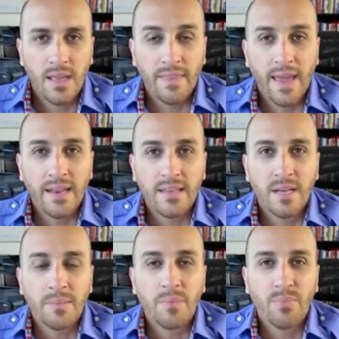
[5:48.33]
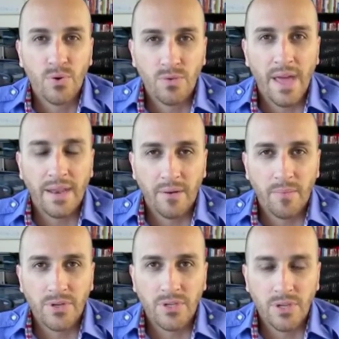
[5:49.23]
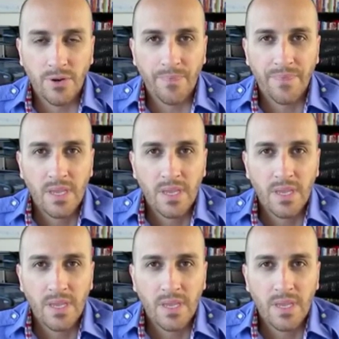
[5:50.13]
and that is I'm going to prove that number to you.